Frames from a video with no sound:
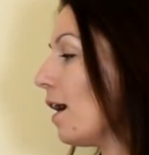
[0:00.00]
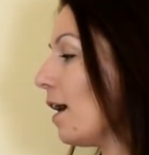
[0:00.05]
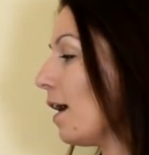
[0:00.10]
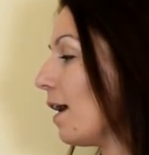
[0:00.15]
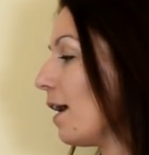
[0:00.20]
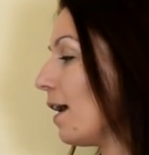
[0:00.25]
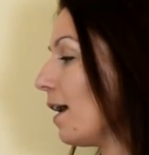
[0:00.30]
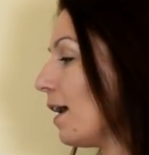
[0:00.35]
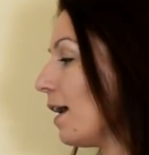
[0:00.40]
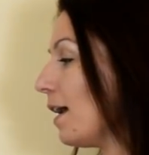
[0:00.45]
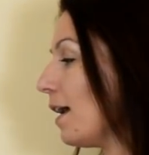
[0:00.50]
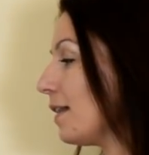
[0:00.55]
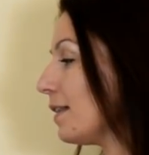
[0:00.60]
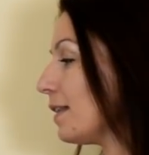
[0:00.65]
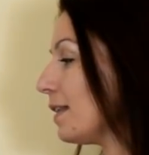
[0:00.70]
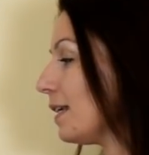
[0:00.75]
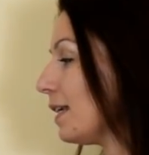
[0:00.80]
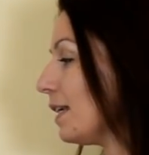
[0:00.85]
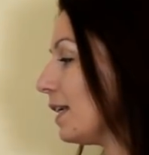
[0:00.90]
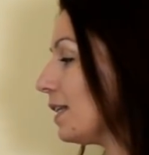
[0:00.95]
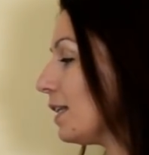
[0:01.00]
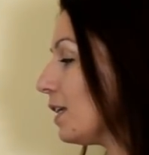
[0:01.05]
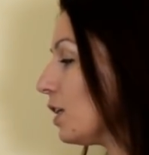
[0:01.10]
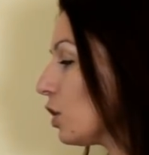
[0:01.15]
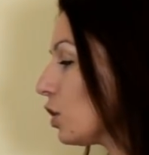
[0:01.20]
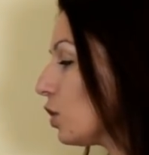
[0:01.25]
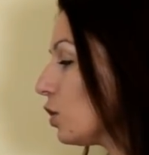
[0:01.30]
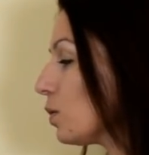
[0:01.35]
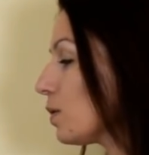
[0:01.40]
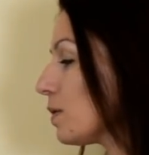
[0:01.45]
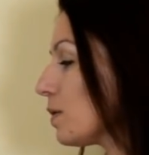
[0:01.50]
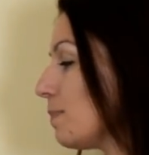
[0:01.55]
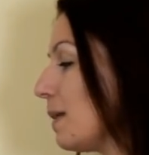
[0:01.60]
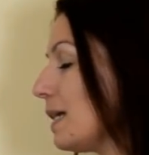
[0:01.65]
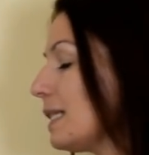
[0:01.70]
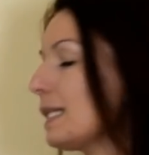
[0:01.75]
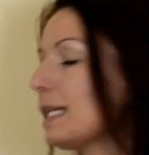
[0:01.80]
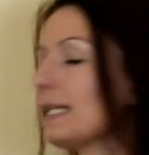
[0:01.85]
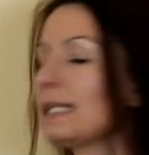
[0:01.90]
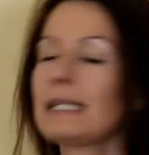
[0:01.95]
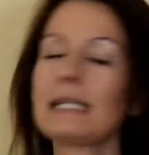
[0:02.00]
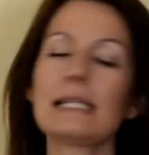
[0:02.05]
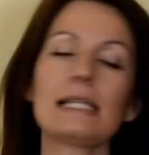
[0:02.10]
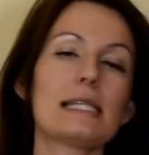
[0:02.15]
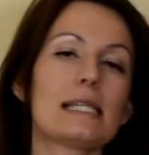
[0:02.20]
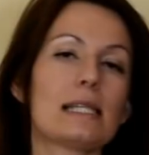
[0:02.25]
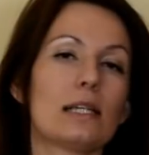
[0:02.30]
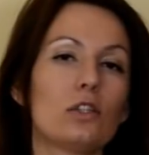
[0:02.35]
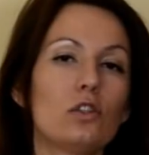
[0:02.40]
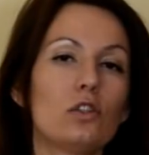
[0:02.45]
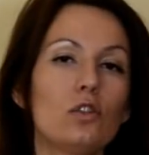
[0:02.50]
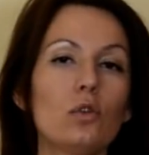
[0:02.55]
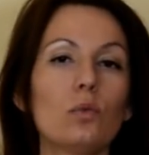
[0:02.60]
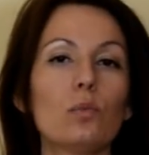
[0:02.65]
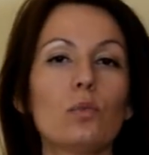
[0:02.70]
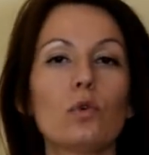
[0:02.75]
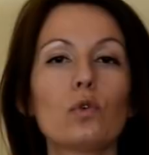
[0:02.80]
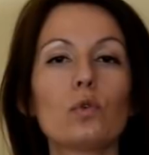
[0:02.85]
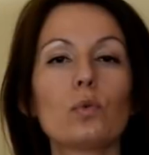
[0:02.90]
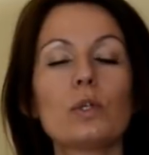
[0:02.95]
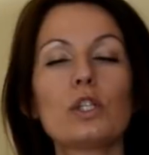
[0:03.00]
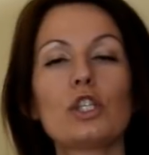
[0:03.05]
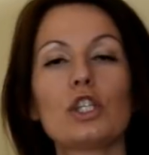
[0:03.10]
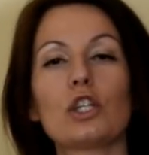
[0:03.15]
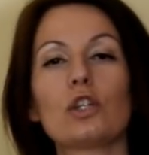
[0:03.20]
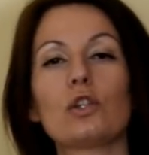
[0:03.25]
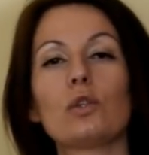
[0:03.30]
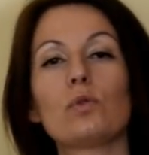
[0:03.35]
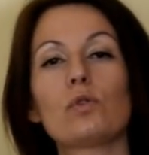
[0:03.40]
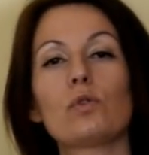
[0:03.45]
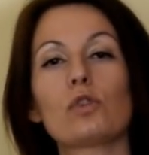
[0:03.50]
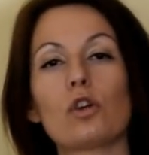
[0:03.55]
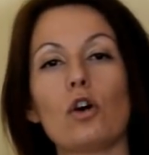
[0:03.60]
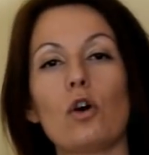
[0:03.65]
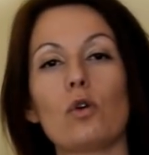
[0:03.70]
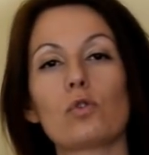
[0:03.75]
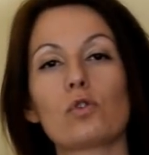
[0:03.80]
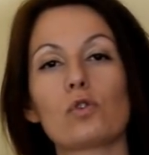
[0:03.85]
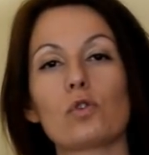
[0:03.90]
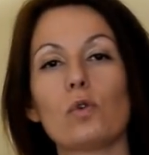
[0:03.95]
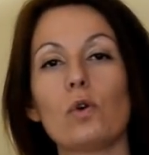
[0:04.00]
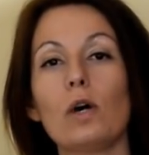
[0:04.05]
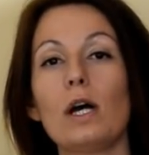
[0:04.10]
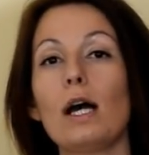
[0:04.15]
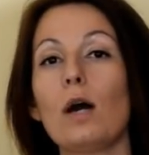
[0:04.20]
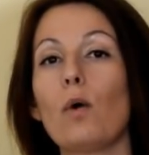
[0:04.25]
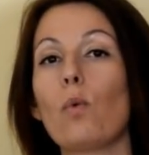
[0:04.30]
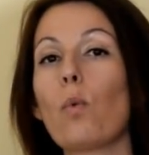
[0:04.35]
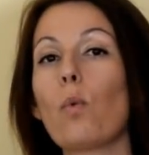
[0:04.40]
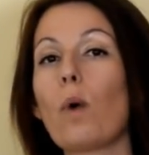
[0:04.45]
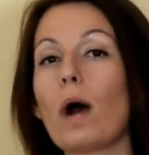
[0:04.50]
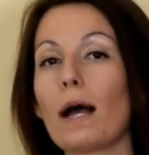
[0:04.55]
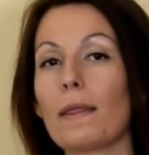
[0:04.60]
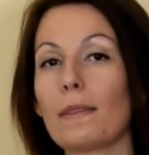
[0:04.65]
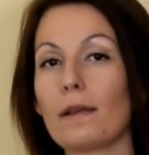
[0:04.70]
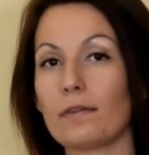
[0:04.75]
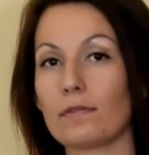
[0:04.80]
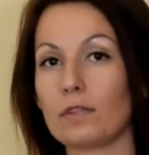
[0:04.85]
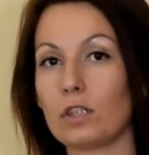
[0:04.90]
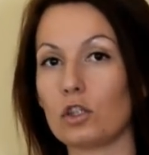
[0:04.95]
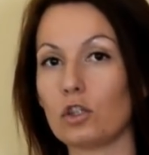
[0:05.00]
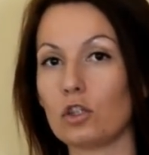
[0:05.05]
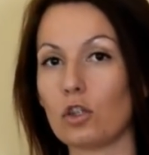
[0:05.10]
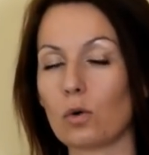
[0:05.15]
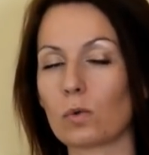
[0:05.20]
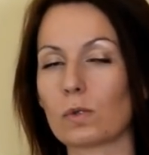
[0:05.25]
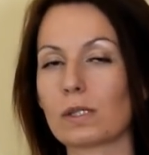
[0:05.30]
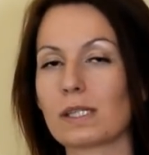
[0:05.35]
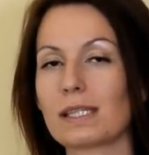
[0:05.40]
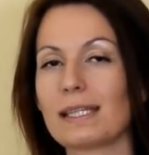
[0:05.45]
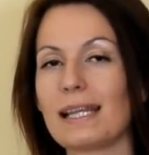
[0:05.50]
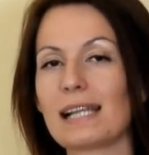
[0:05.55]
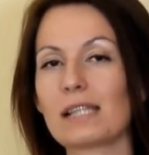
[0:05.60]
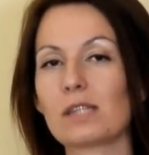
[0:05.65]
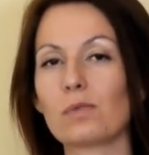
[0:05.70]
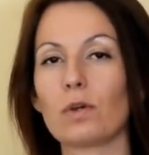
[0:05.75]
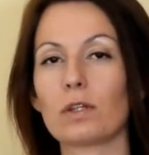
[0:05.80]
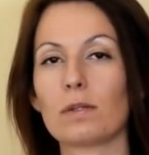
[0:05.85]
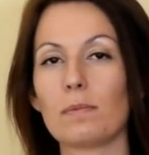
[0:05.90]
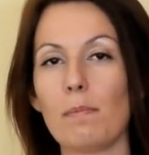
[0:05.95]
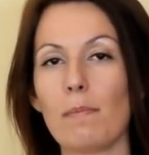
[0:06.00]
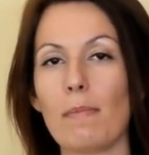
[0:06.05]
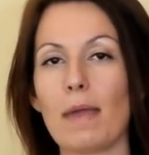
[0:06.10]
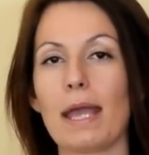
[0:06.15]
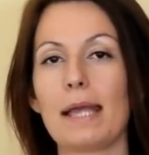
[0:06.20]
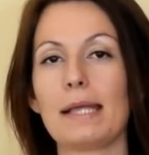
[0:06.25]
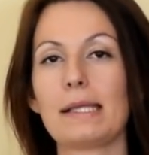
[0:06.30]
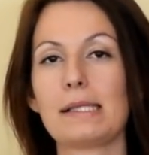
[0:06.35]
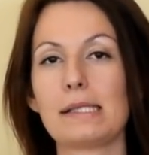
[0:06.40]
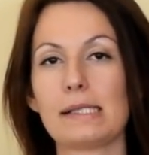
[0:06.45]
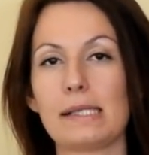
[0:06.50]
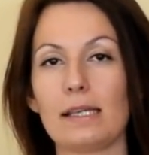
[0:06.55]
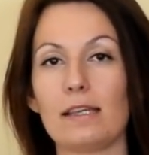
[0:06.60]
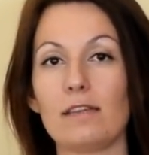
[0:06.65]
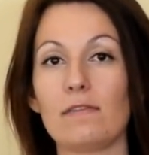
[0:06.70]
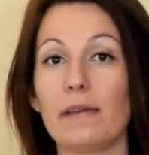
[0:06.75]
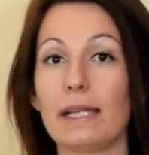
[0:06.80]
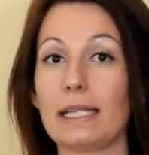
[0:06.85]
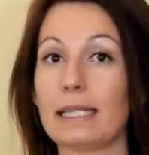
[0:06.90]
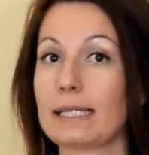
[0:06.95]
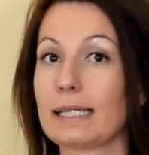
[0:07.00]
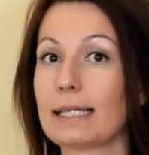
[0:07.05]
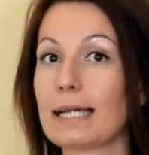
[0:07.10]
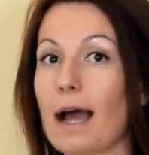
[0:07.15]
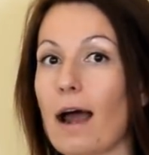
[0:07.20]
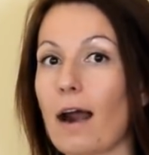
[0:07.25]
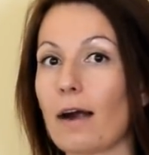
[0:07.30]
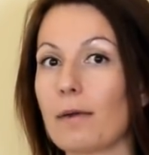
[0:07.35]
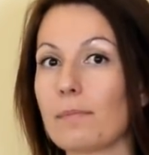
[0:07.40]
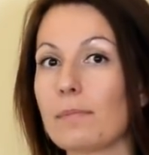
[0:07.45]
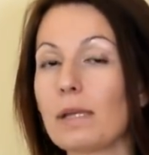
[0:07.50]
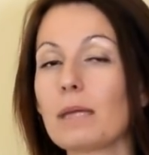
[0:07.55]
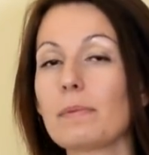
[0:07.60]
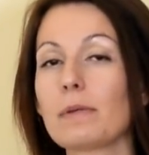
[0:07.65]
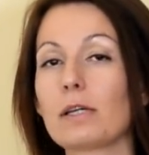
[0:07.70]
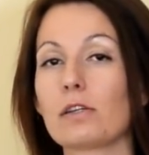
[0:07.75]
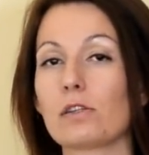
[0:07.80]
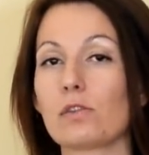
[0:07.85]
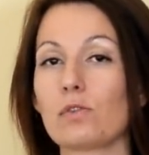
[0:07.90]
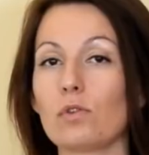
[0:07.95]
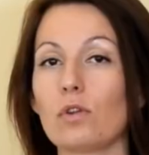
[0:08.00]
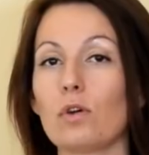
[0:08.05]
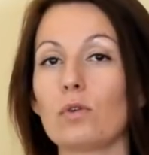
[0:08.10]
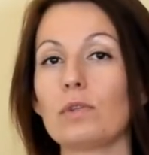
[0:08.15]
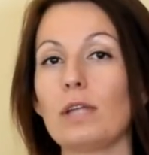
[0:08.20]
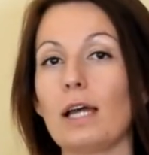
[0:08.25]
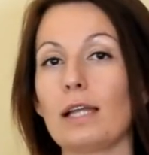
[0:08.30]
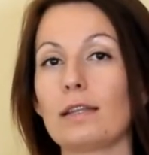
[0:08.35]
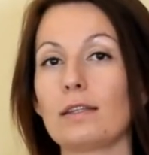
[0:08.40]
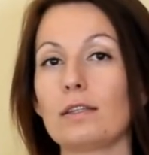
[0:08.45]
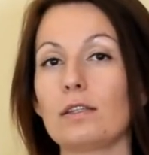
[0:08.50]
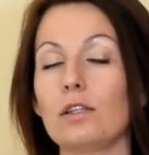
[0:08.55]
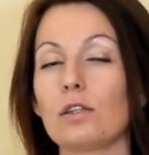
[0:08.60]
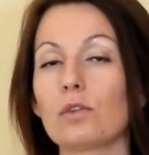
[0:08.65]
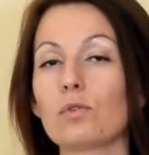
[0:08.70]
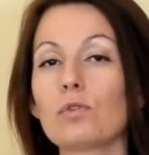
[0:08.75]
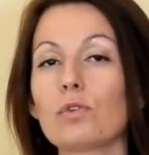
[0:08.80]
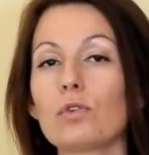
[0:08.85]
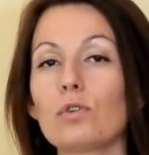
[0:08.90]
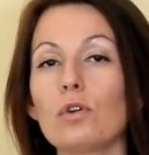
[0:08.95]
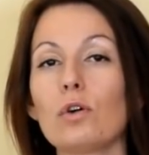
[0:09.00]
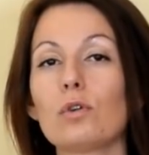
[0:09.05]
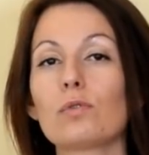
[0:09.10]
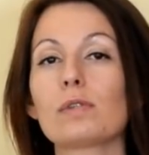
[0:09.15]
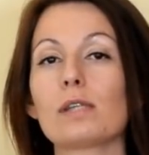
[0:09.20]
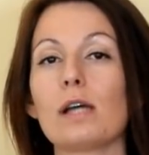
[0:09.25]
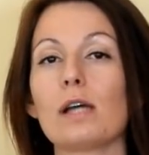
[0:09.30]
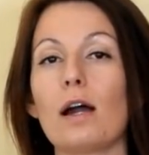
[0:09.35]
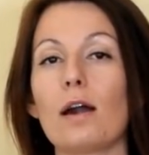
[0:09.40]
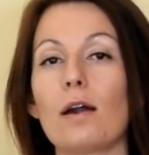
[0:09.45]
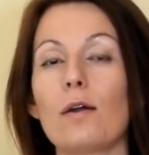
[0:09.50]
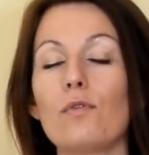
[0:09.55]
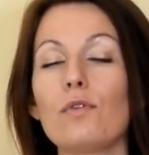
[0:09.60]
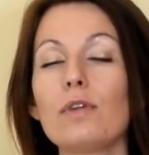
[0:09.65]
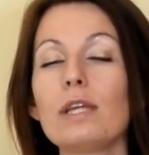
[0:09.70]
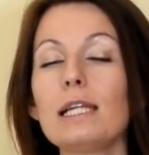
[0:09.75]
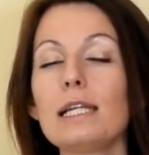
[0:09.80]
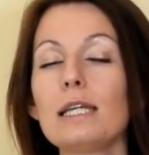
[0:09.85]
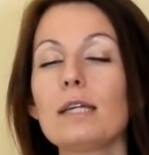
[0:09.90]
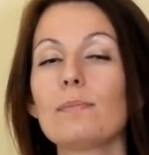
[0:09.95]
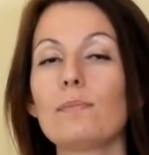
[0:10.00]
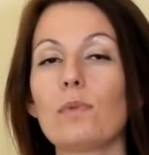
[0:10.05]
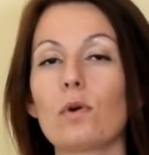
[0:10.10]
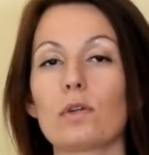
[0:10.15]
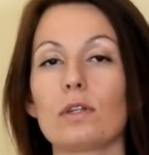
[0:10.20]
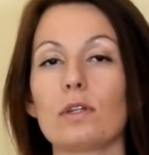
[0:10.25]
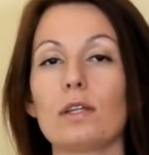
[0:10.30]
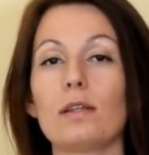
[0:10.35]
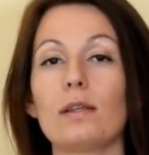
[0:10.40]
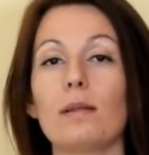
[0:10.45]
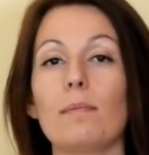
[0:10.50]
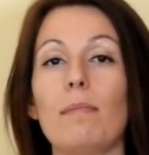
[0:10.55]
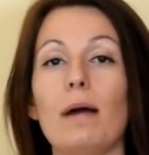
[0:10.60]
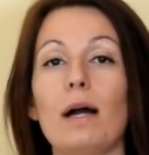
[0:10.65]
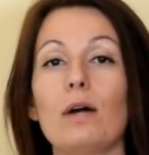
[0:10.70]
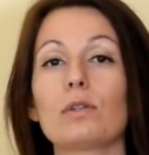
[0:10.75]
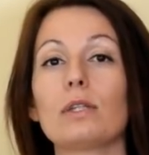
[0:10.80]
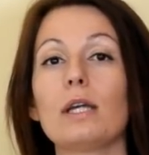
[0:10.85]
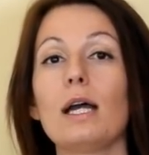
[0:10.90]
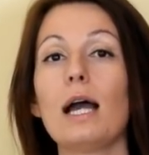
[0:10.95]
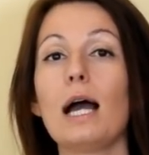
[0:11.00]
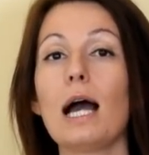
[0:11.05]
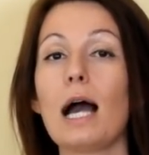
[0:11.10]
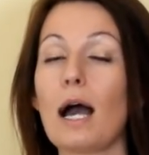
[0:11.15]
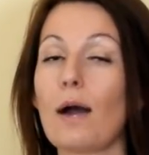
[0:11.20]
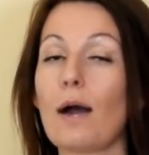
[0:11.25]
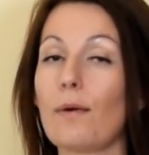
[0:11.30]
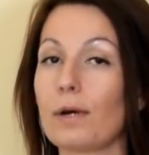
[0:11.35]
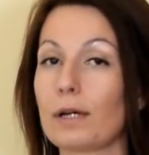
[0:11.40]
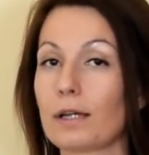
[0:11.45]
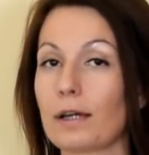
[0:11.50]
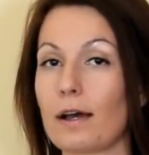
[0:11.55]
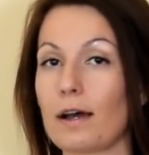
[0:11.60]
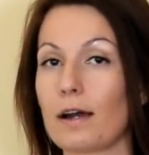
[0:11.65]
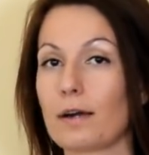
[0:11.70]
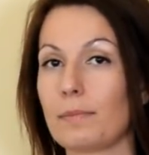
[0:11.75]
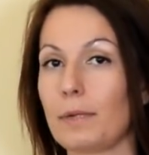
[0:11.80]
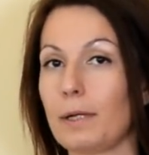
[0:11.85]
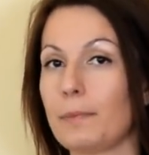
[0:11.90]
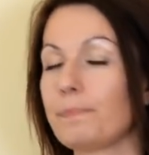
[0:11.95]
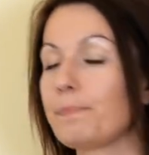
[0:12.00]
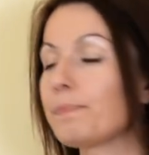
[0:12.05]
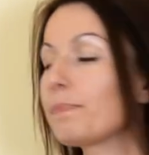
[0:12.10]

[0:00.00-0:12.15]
and it includes basically this is a new moon which includes also one of the nodes that's what makes the event karmic because you know that the lunar nodes are really important about our karma